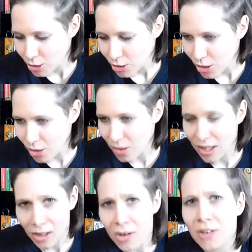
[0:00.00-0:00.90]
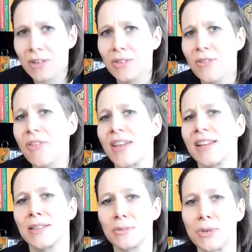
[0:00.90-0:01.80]
So a lot of
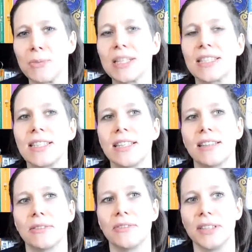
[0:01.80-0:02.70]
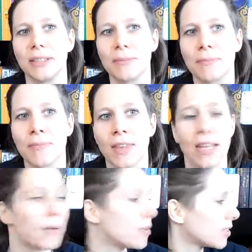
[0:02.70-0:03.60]
things were missing in the film.
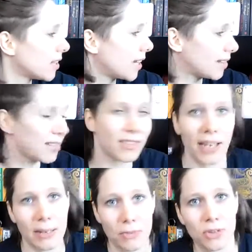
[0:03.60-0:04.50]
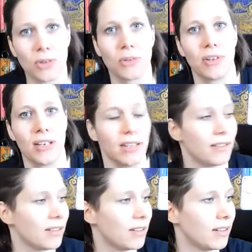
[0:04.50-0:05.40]
It was like the same story
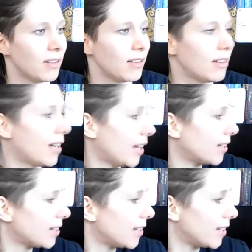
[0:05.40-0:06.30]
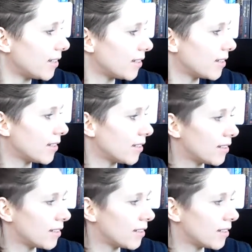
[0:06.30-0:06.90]
as this.